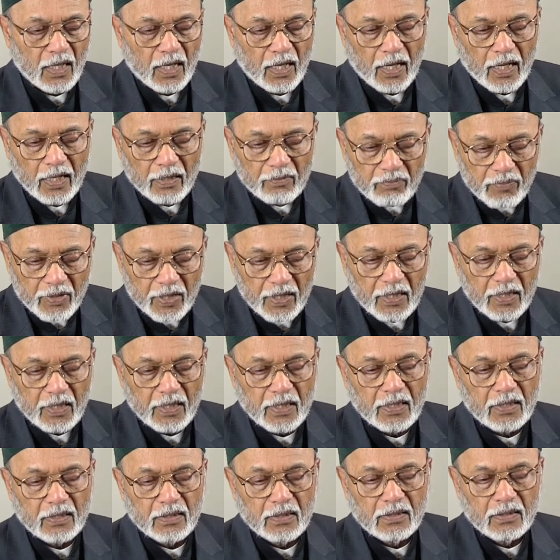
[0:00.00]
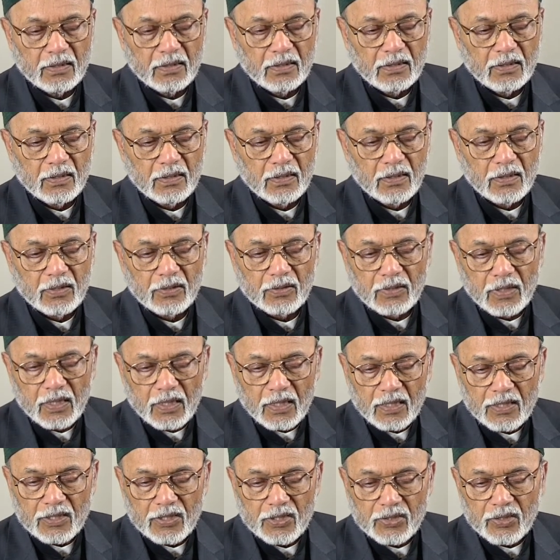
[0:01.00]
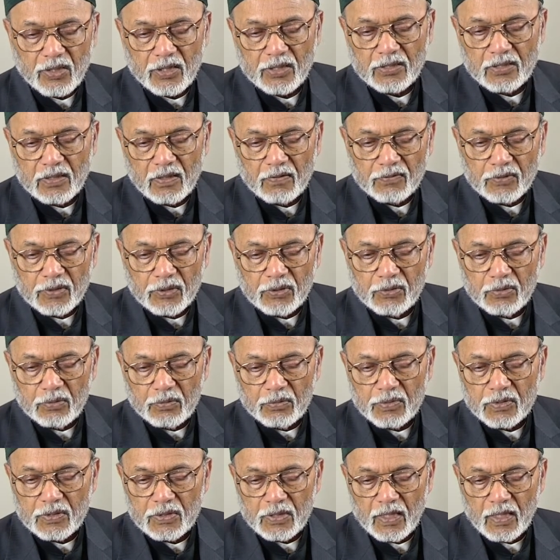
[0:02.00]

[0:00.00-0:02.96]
and meaning to the construction of tombs